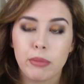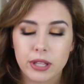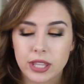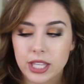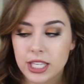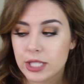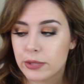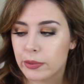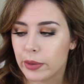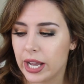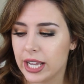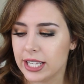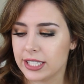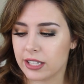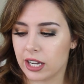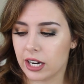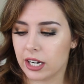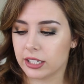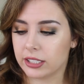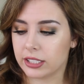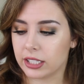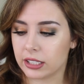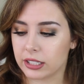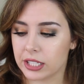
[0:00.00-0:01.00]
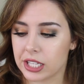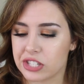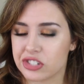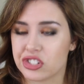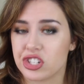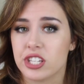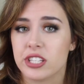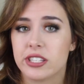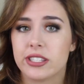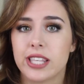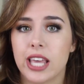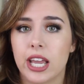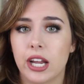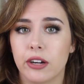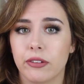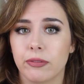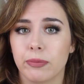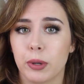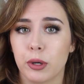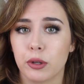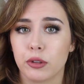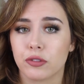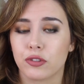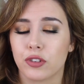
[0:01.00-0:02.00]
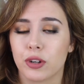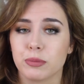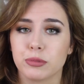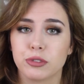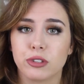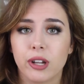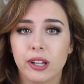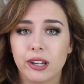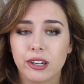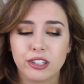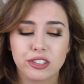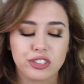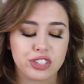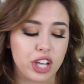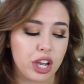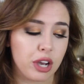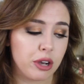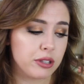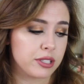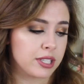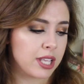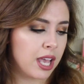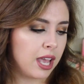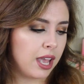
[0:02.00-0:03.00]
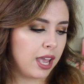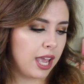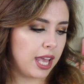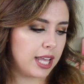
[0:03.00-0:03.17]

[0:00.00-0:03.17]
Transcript: But these wines are delicious. They are both from Trader Joe's.